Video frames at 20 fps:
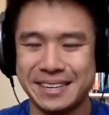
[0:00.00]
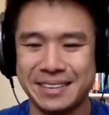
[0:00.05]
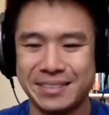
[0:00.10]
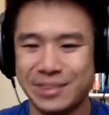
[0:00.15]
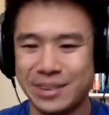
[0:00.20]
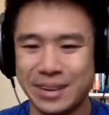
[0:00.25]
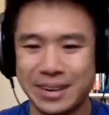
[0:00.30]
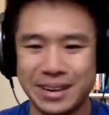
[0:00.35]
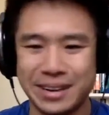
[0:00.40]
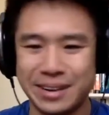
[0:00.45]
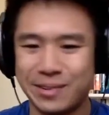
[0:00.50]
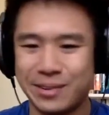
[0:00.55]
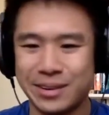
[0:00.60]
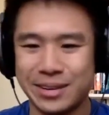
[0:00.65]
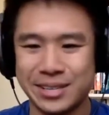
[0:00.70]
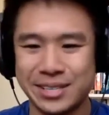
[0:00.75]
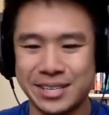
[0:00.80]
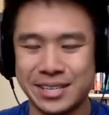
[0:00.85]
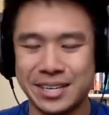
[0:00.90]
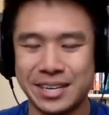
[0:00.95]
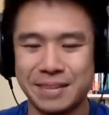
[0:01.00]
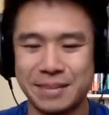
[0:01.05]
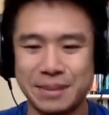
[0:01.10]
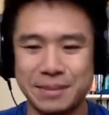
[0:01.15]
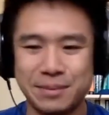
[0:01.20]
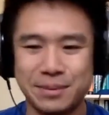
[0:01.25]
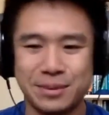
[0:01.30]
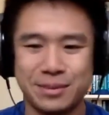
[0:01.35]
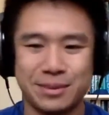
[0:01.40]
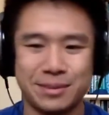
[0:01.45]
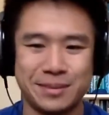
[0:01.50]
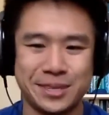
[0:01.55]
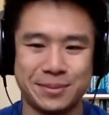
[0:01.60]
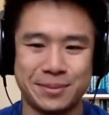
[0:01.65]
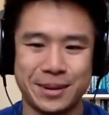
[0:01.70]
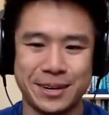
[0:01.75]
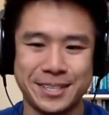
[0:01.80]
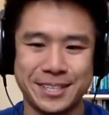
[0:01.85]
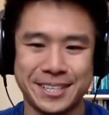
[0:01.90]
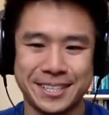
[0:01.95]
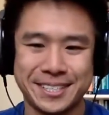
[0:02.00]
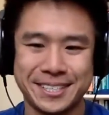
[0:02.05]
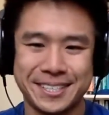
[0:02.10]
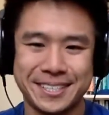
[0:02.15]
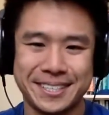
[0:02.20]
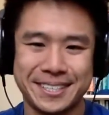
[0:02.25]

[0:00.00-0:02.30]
what anyone else can come up with from this project.